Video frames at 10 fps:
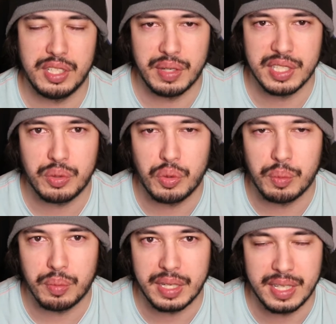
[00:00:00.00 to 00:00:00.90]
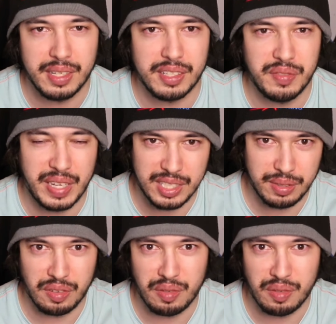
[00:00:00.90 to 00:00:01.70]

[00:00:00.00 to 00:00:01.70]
US Grand Prix, the last victory